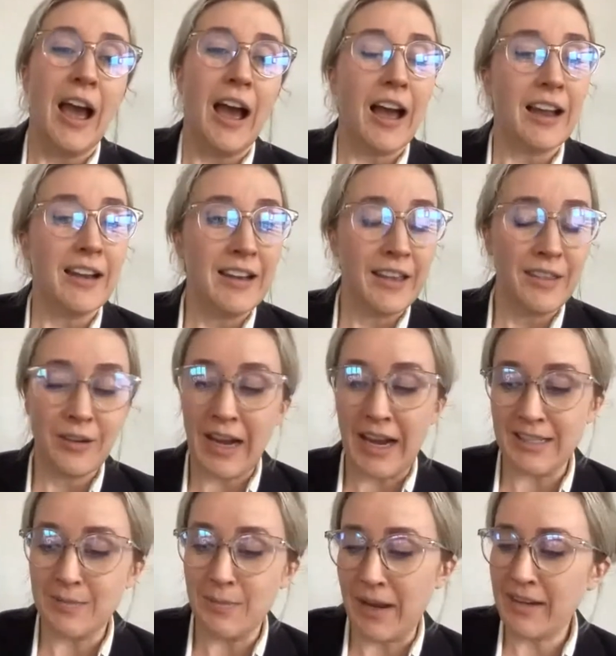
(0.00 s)
another
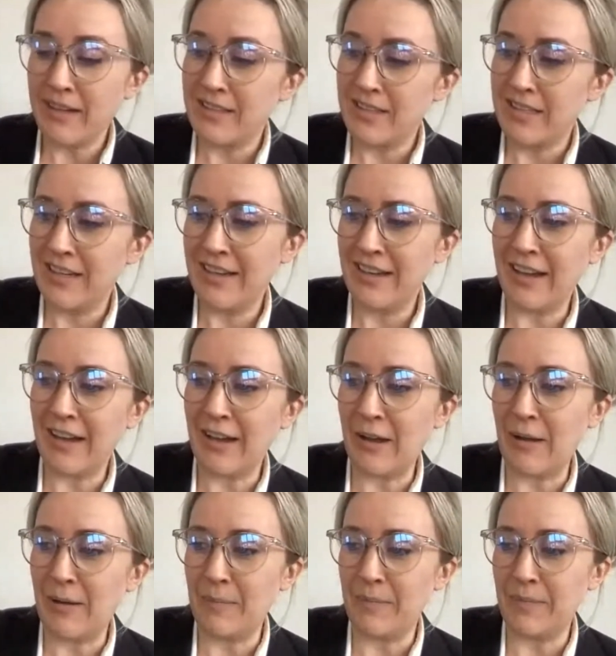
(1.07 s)
aspect
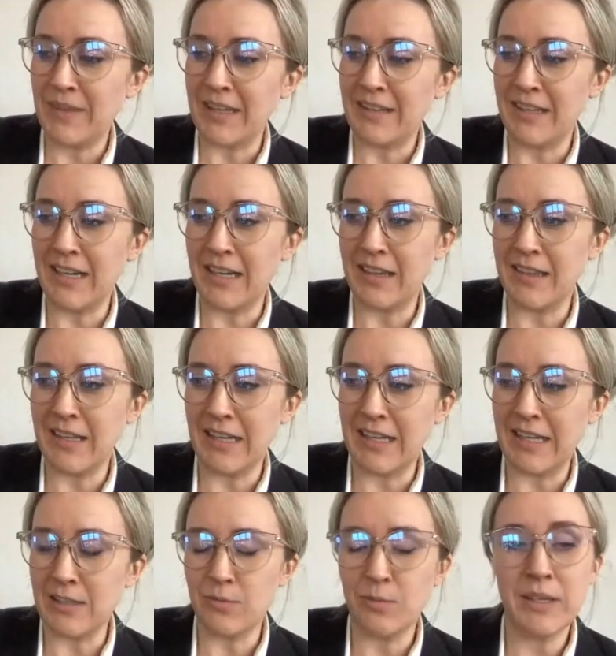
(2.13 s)
that I think
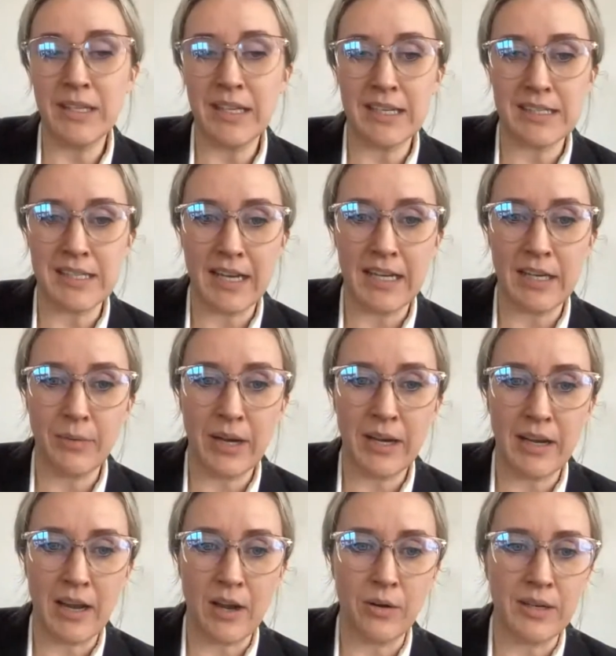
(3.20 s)
is really exciting right
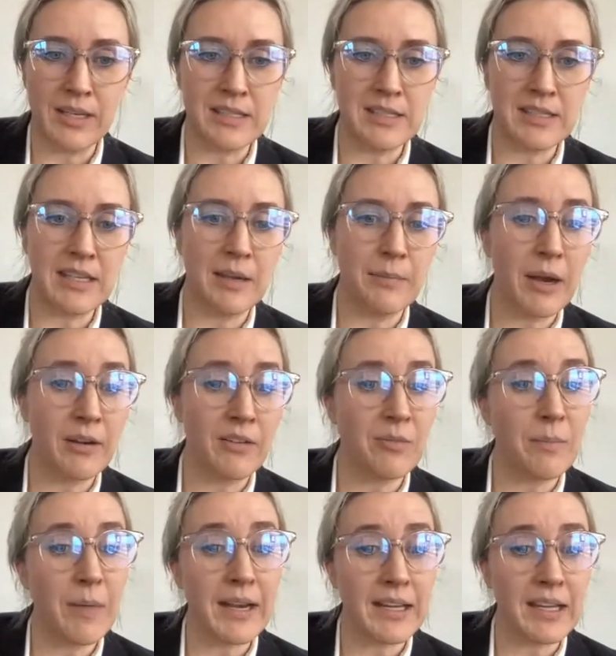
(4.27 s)
now is the amount of
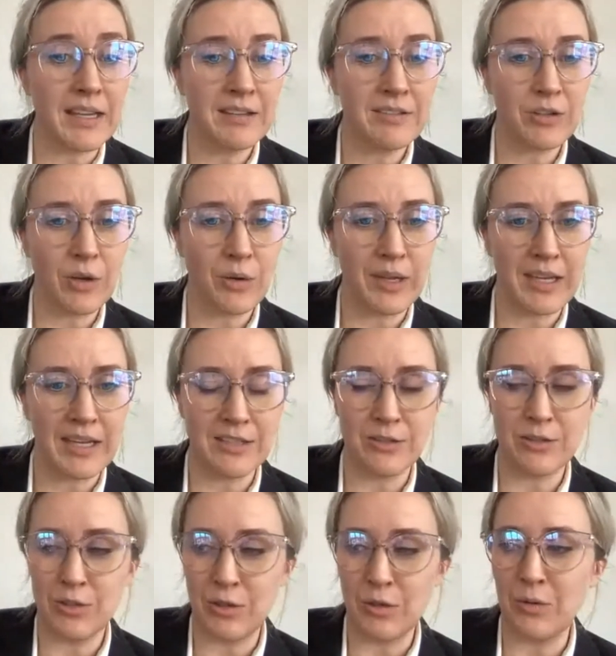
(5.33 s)
money going
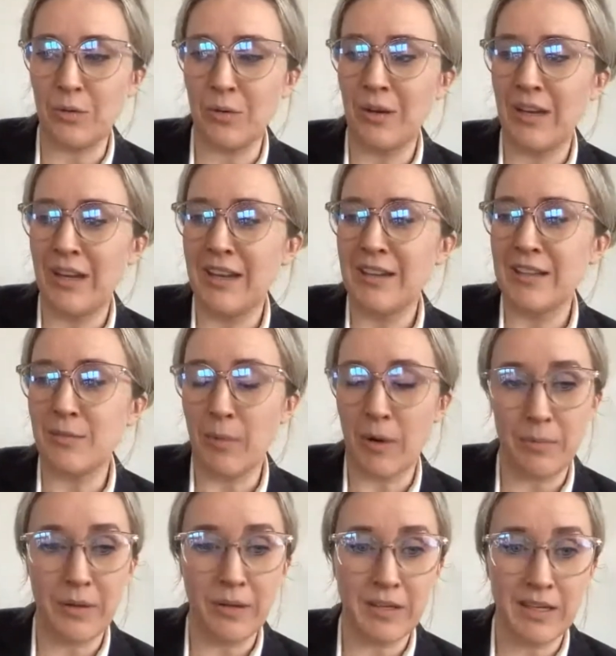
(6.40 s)
into smart
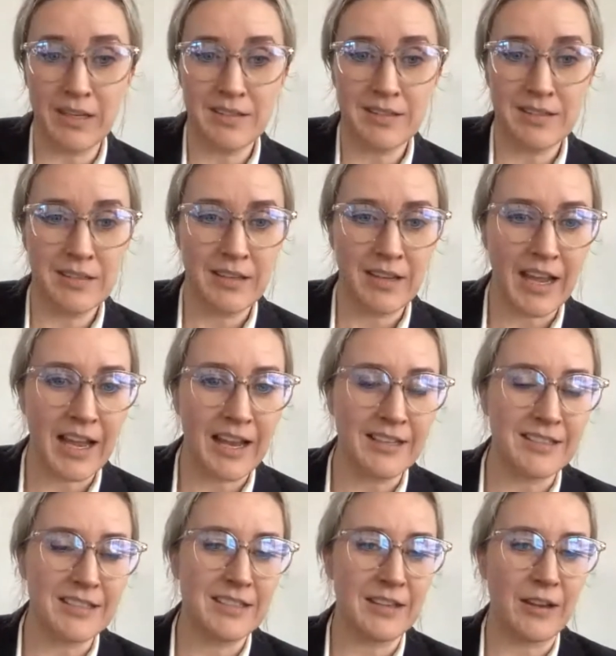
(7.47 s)
buildings
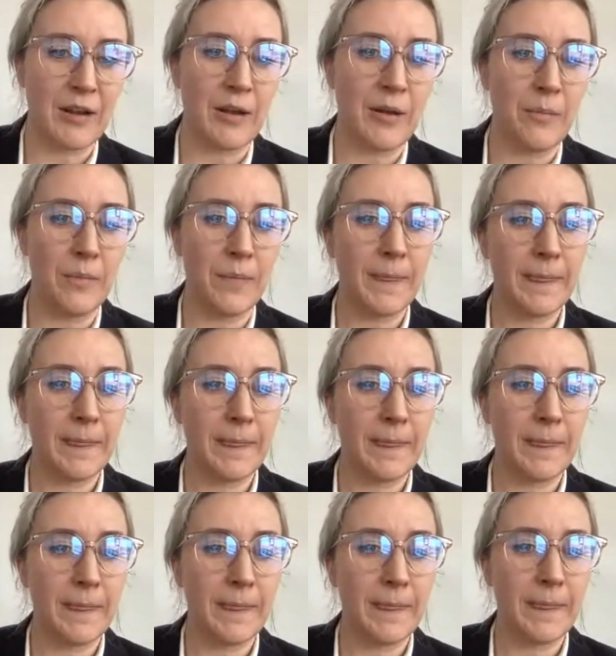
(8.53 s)
and
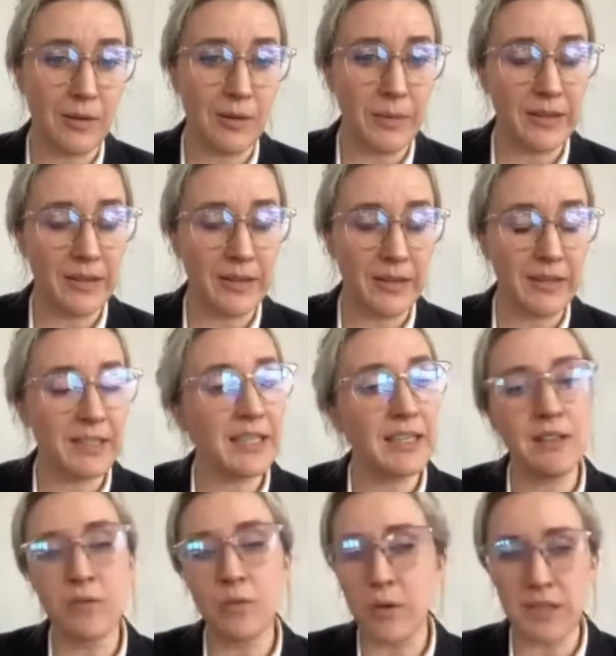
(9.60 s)
also sustainability. And
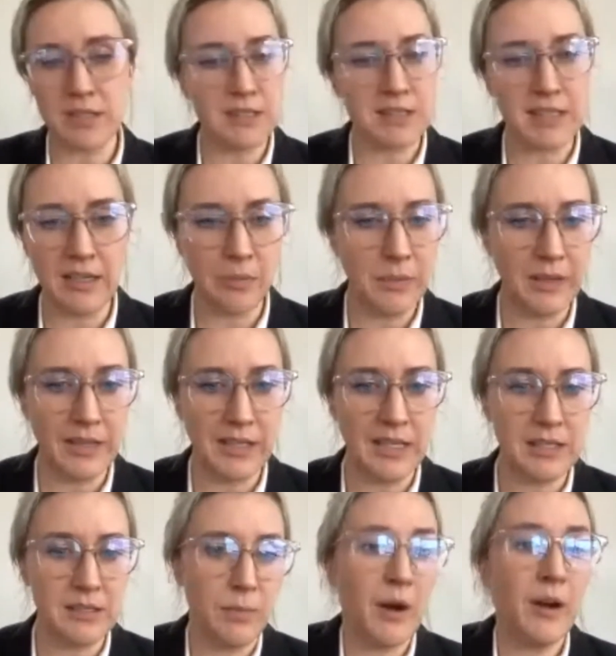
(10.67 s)
of course, sustainability
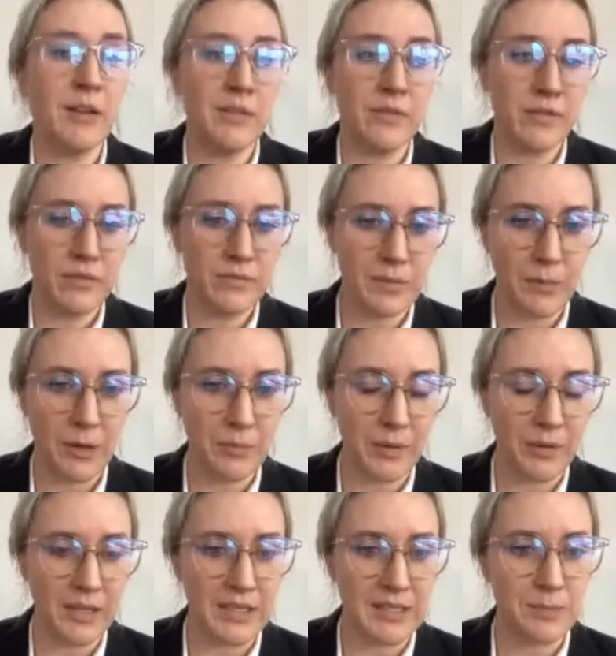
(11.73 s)
is part of smart
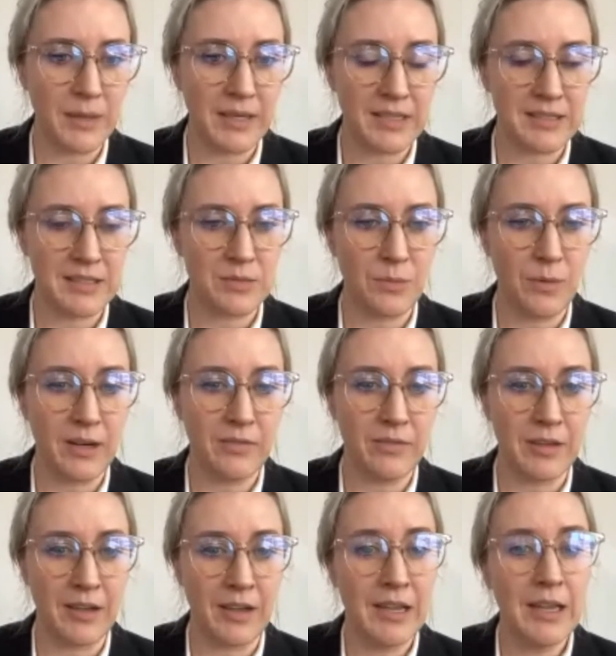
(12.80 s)
buildings because it's one of
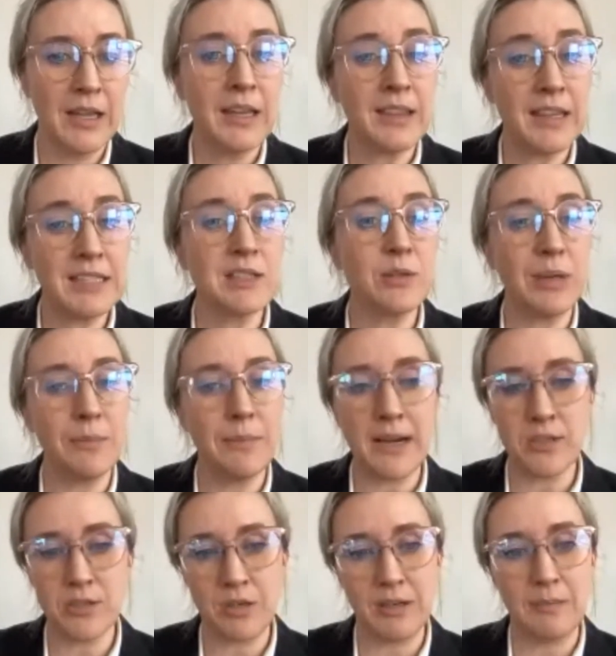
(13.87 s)
the things that we
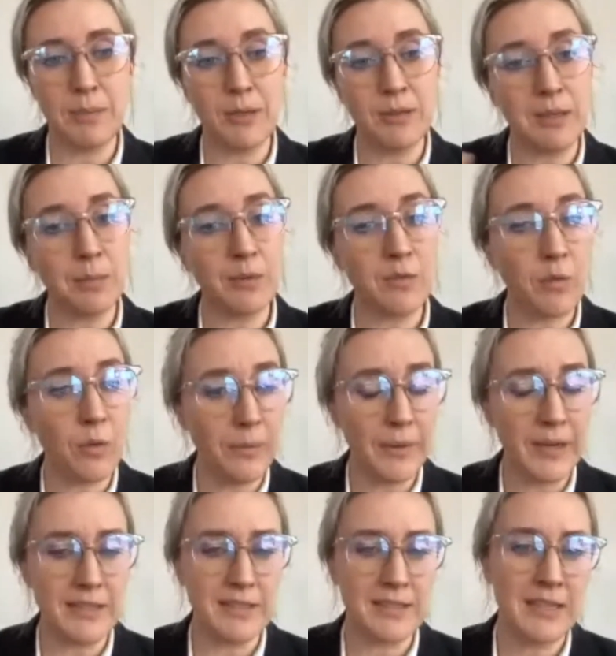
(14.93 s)
measure in building
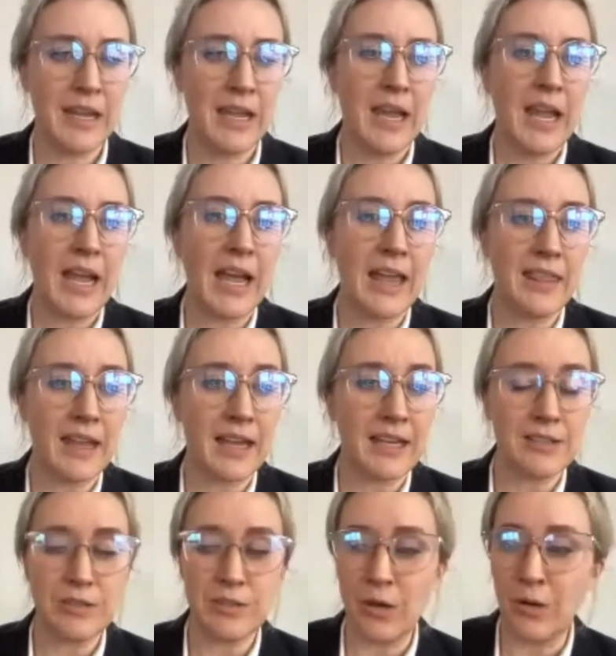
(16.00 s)
performance and that.
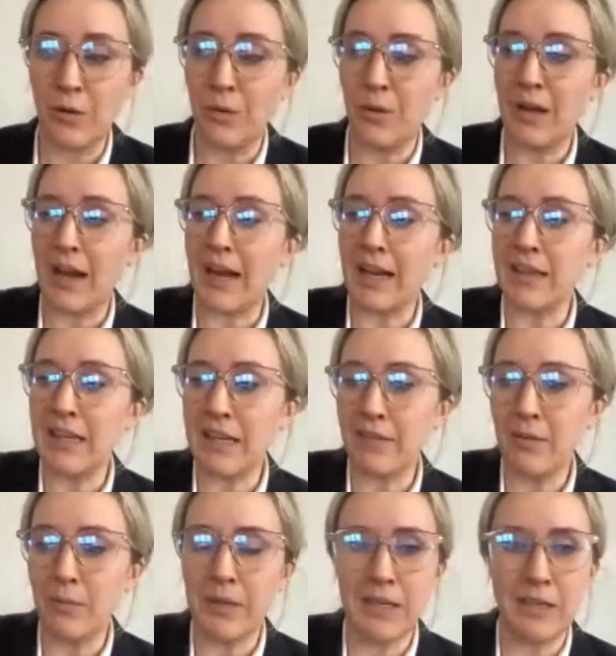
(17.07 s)
So I think
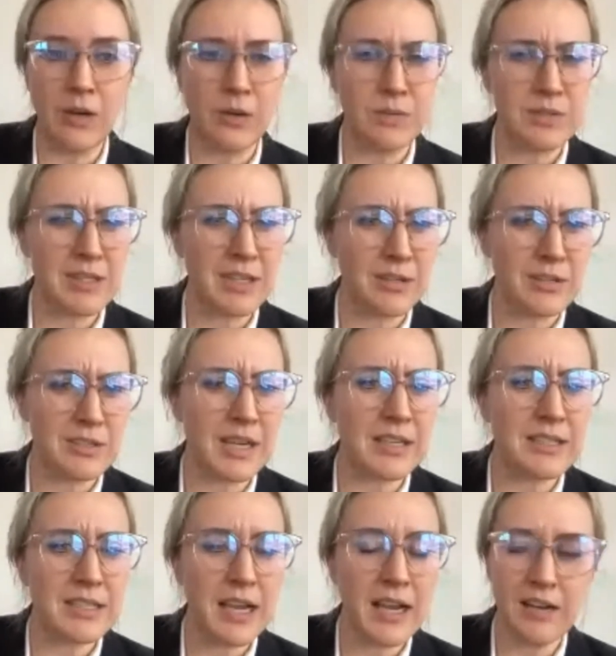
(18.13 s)
everybody knows there's a
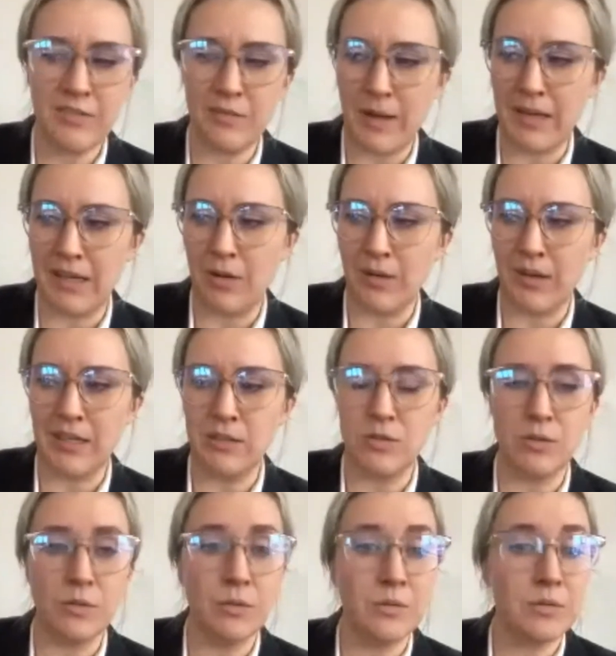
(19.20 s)
ton of money going
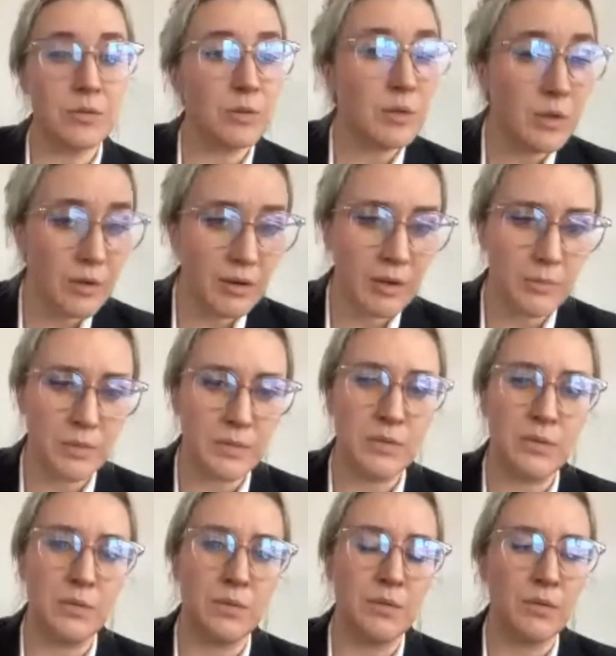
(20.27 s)
into Europe,
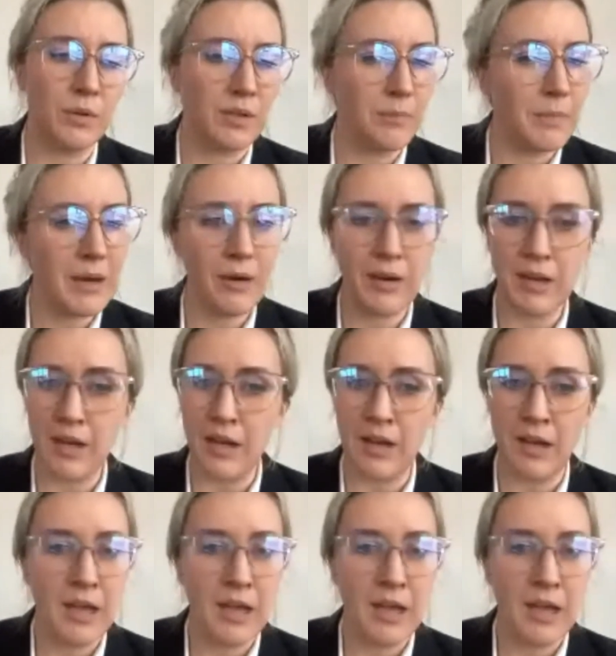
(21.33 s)
to North America,